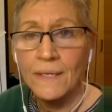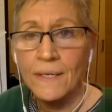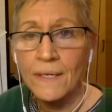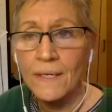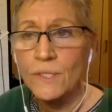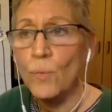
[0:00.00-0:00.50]

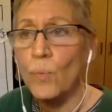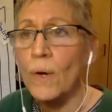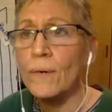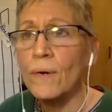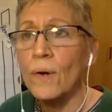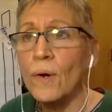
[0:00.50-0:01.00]
It's
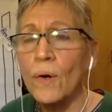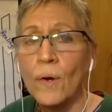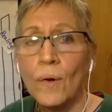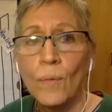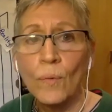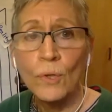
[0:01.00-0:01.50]
what
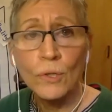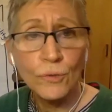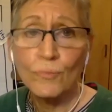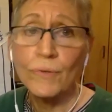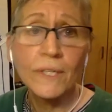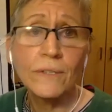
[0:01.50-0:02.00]
looks
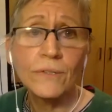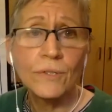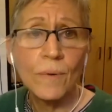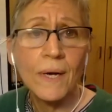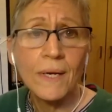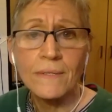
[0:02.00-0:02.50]
real
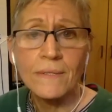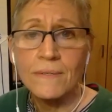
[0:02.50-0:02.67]
to us.